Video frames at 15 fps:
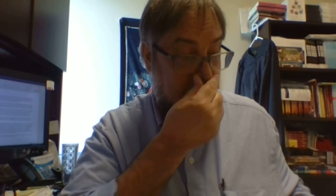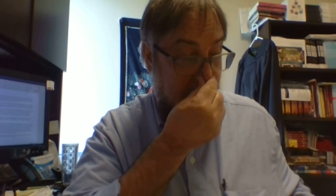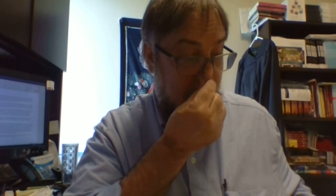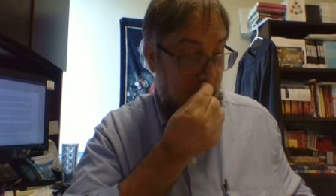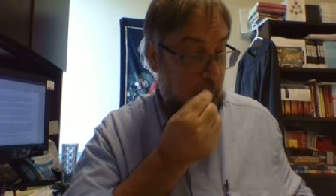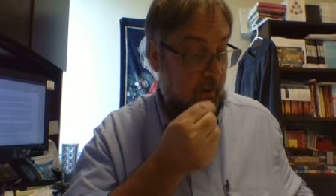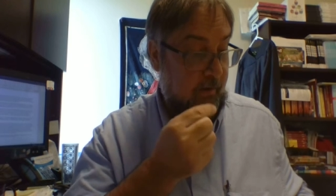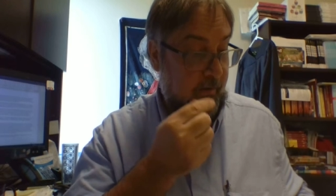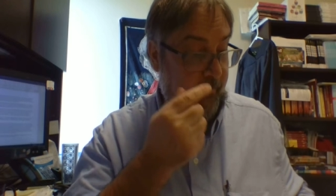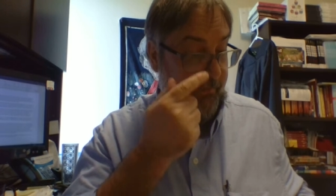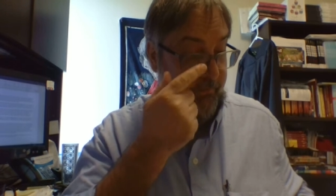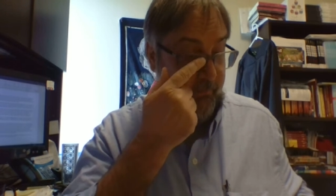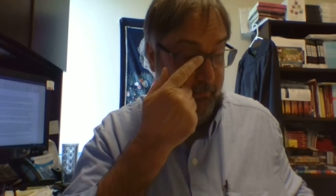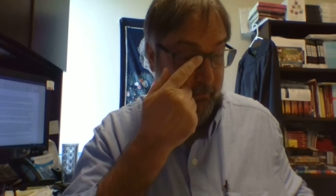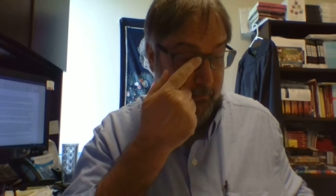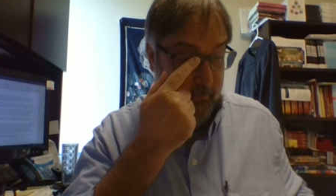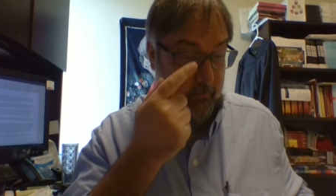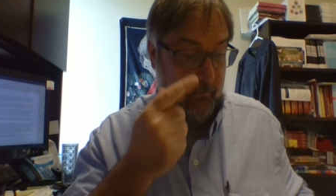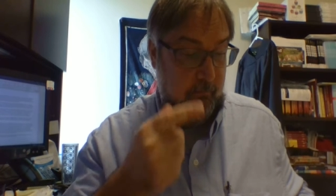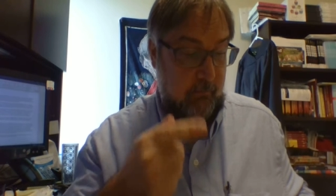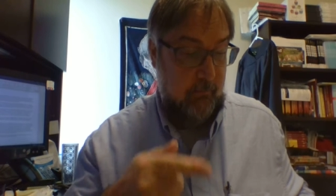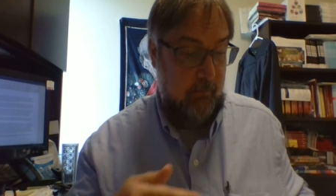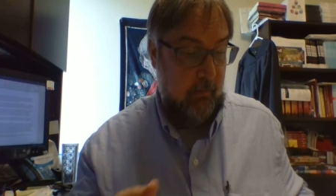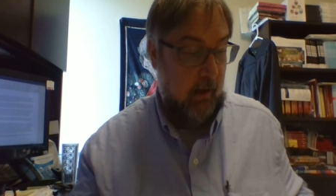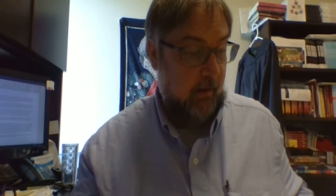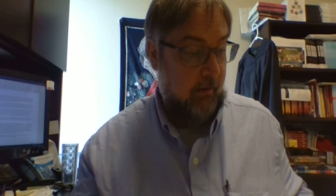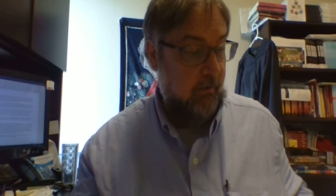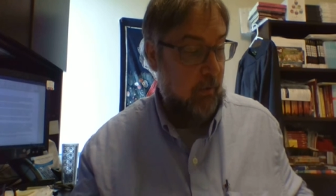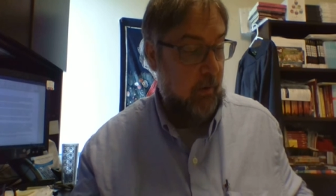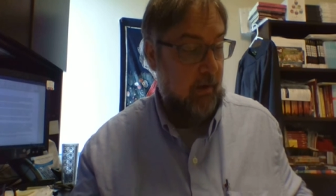was
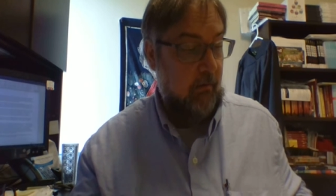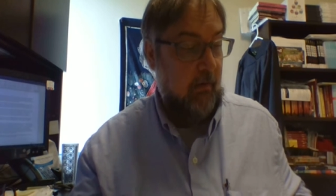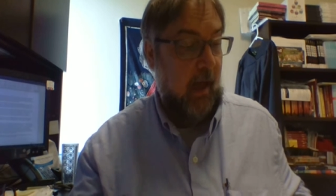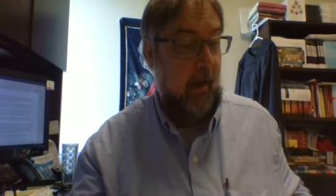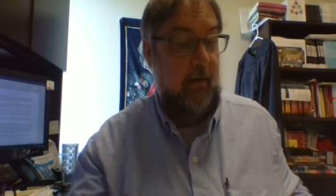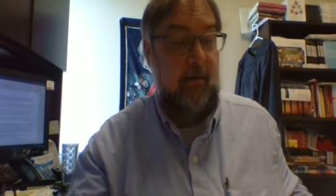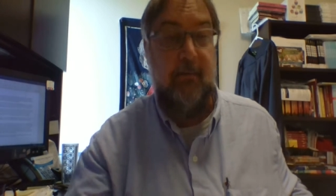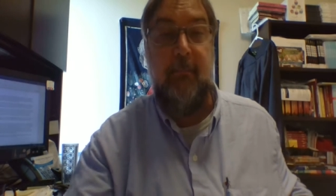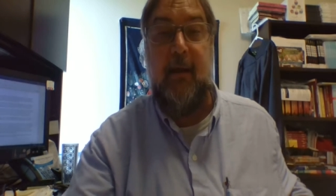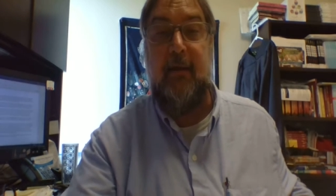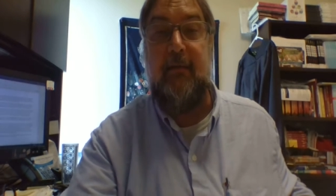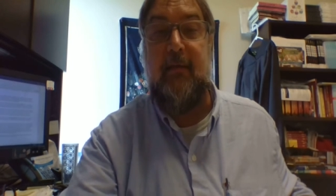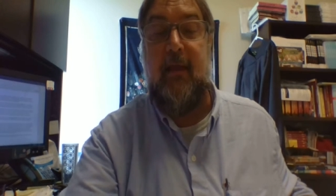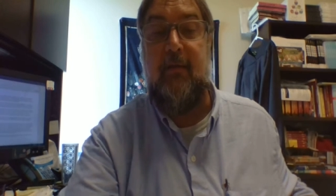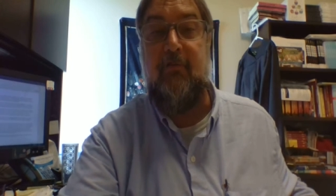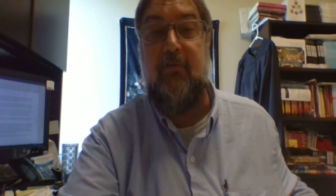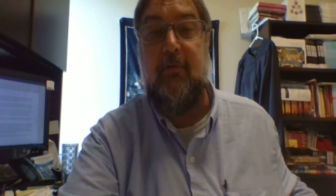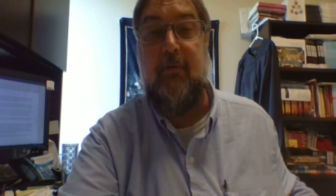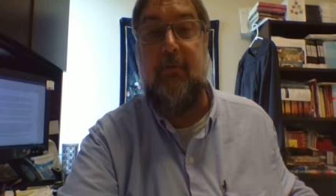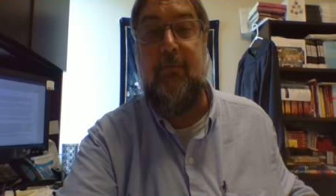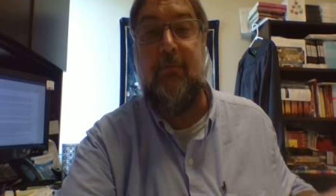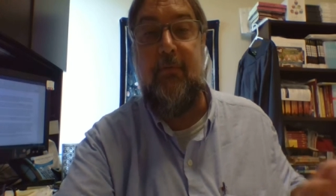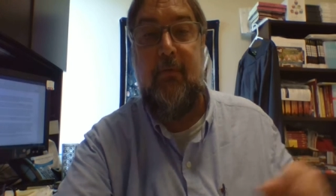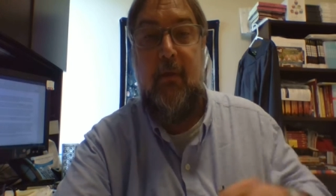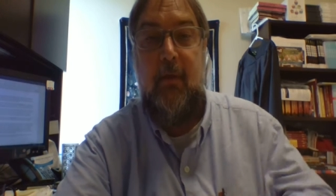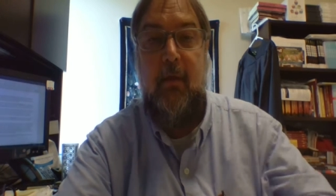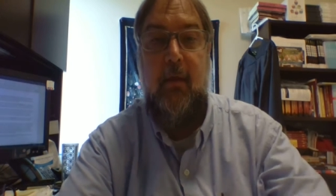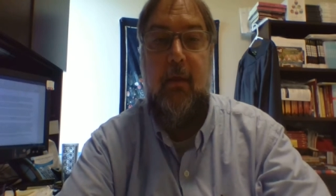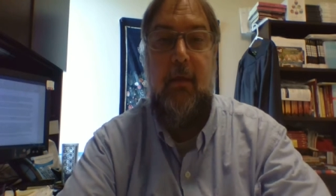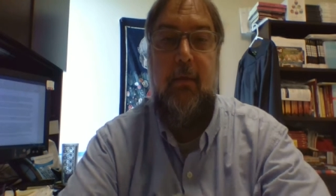doing guided meditations
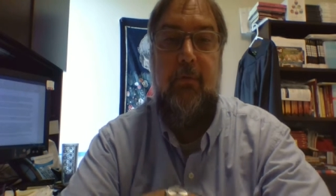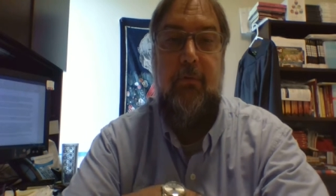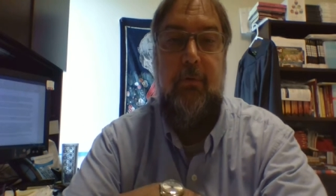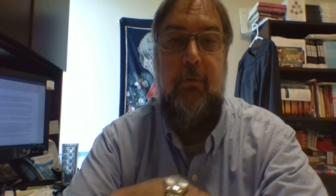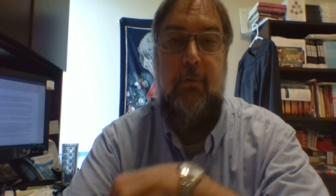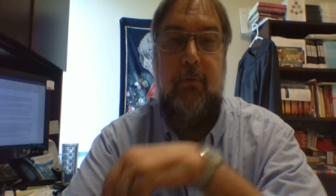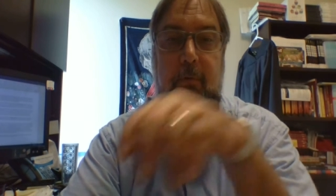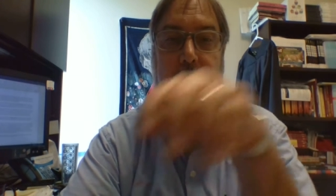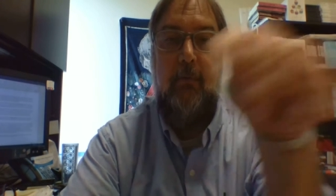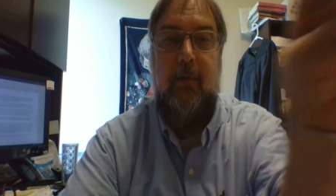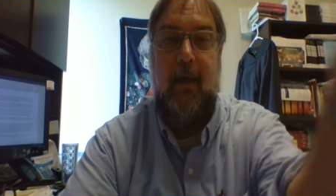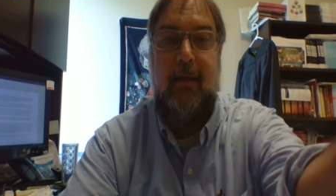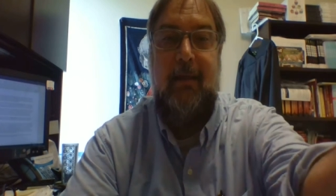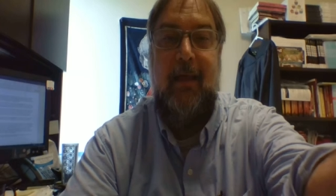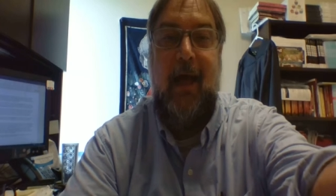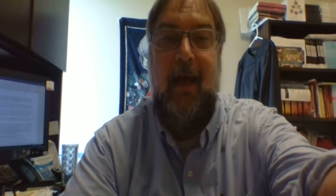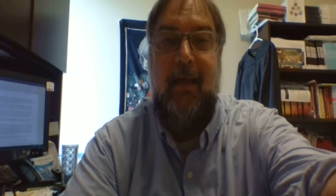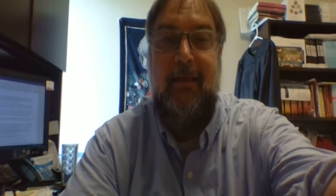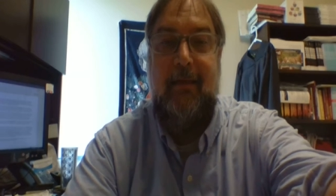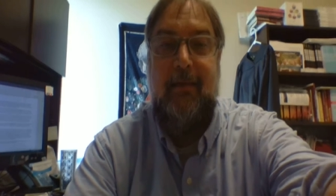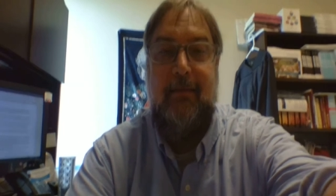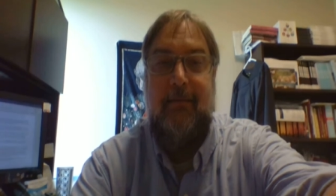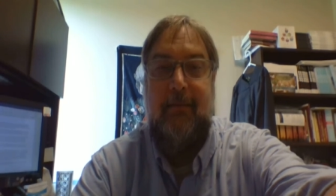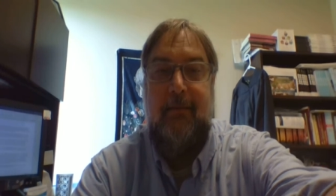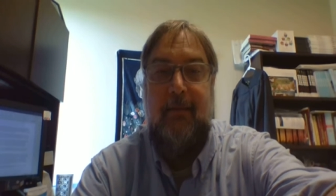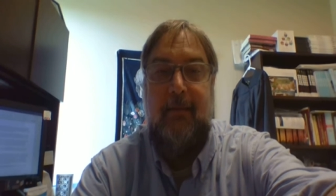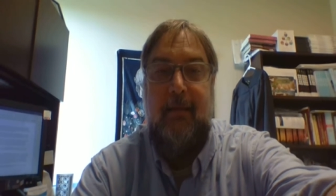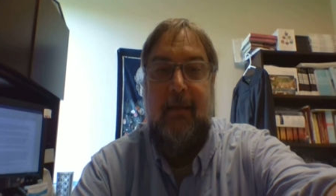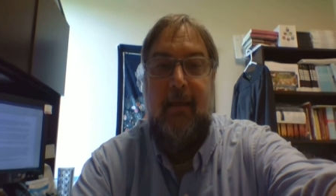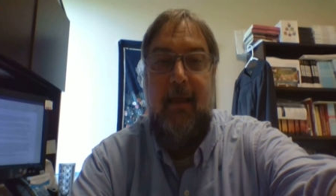to Gaia
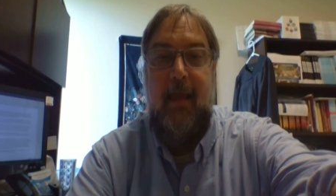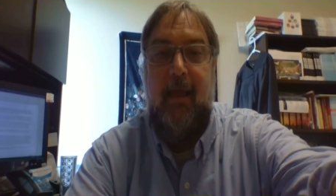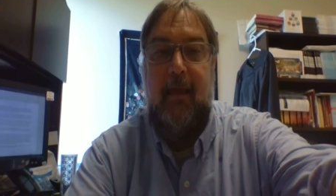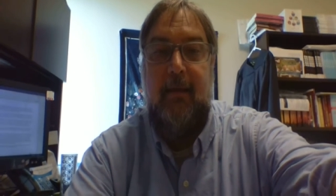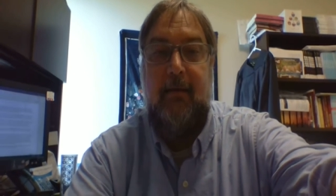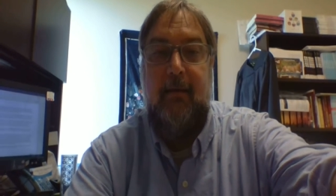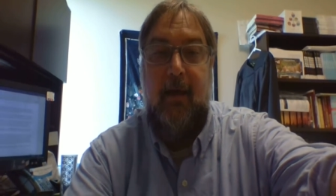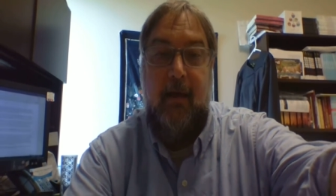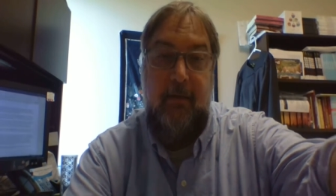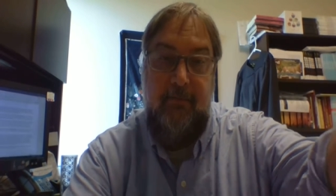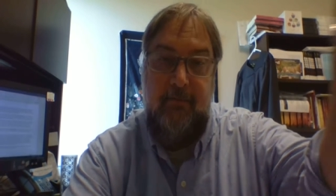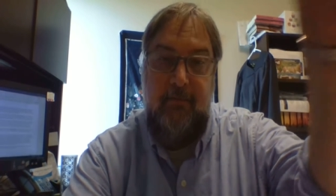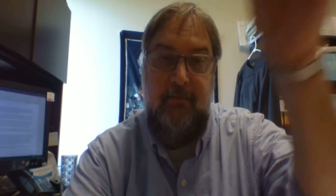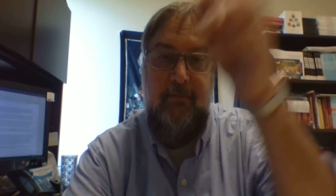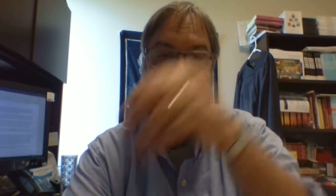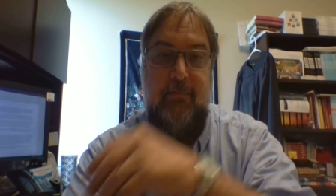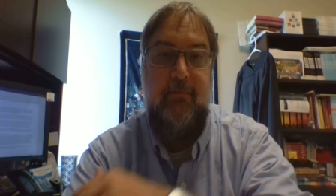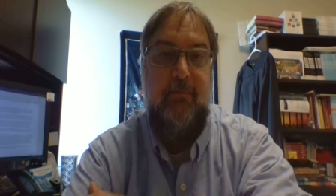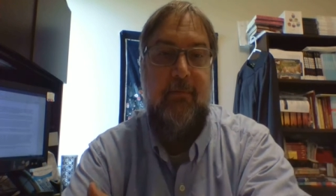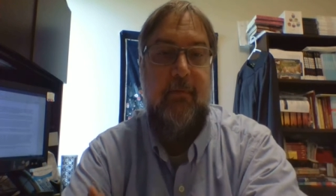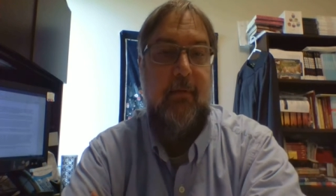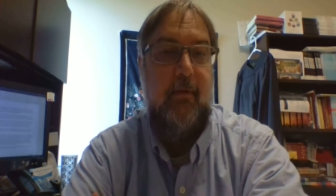and Isis,